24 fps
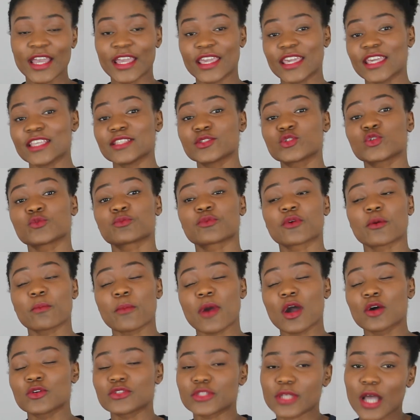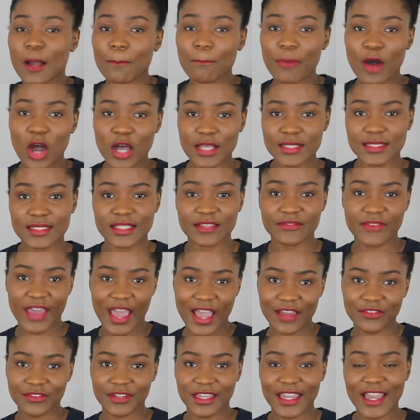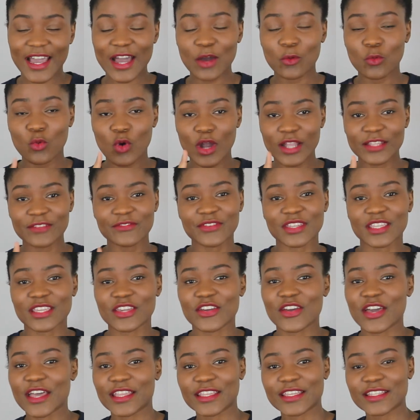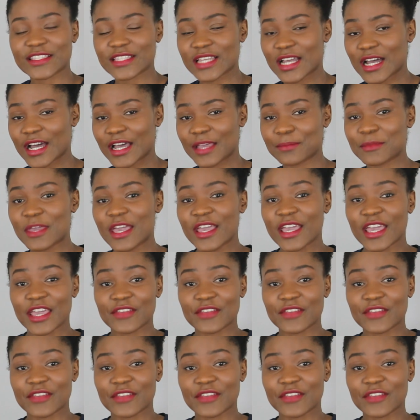is to promote a positive Africa one video at a time.